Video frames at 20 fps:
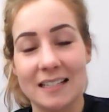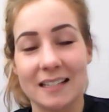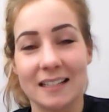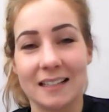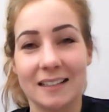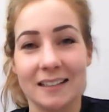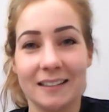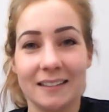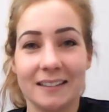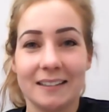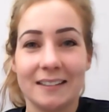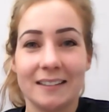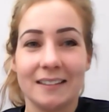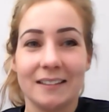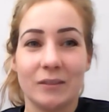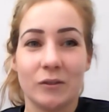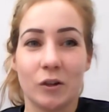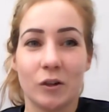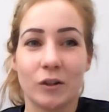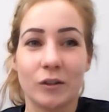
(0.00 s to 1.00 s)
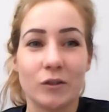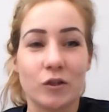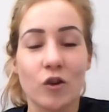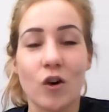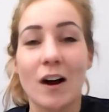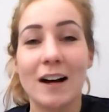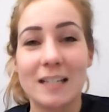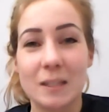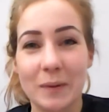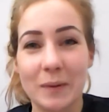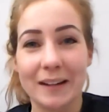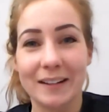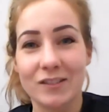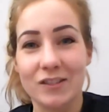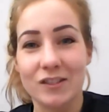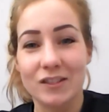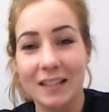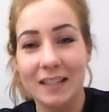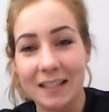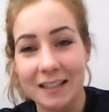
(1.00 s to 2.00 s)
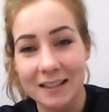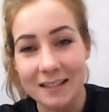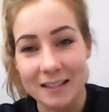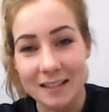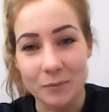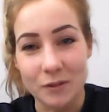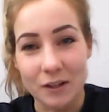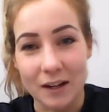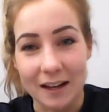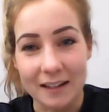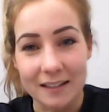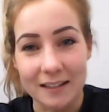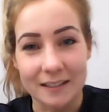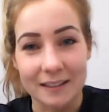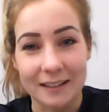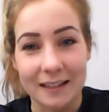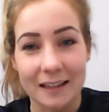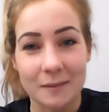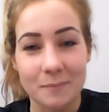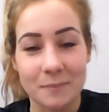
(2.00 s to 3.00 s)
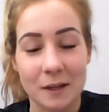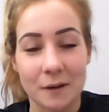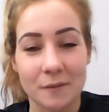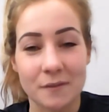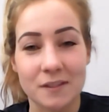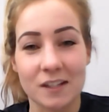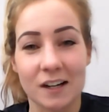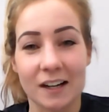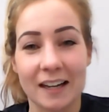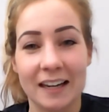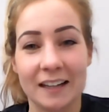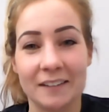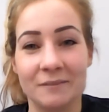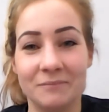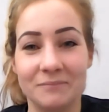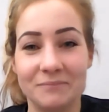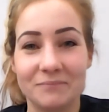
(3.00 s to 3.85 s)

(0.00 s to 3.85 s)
and or try to be interested in the subject get themselves stuck in